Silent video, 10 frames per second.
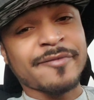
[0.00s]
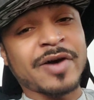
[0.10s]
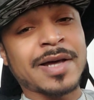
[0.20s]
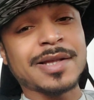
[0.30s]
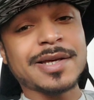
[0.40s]

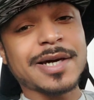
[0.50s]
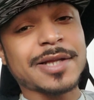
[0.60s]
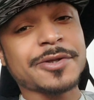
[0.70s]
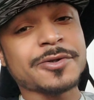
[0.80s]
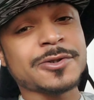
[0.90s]
finally
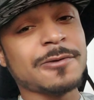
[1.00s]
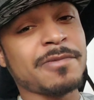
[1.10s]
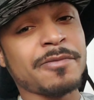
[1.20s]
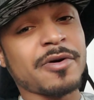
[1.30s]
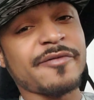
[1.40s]
got their
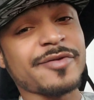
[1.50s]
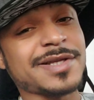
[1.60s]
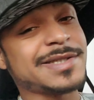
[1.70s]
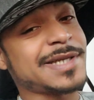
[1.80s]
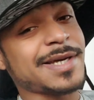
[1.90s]
Super Bowl for
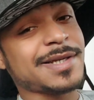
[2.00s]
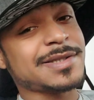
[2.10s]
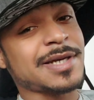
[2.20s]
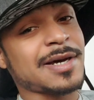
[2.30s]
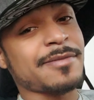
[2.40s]
the
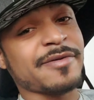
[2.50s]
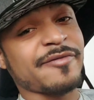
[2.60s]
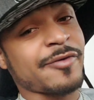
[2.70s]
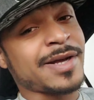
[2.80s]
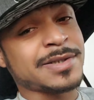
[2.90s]
second time in
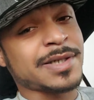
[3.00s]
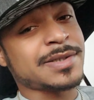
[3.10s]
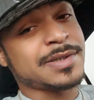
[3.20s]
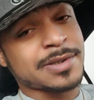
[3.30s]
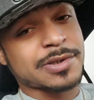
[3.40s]

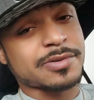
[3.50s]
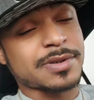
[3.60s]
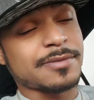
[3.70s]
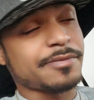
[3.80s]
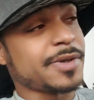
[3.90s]
franchise
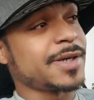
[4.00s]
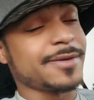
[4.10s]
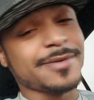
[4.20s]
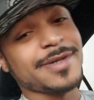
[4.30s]
history, but